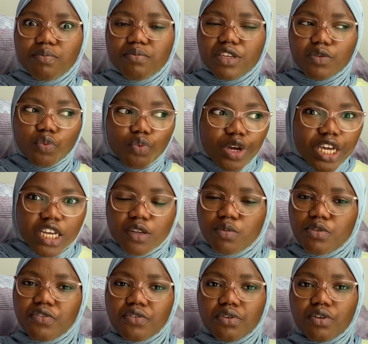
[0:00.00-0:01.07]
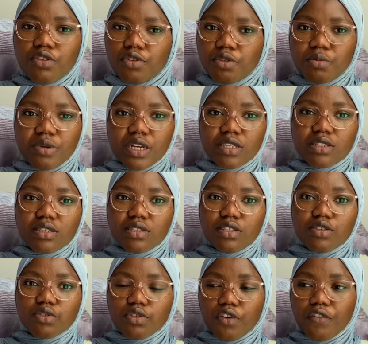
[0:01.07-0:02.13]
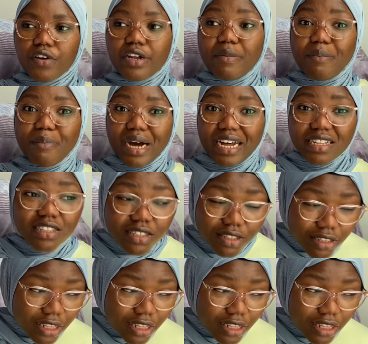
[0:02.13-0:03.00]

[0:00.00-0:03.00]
way before Europeans discovered maths,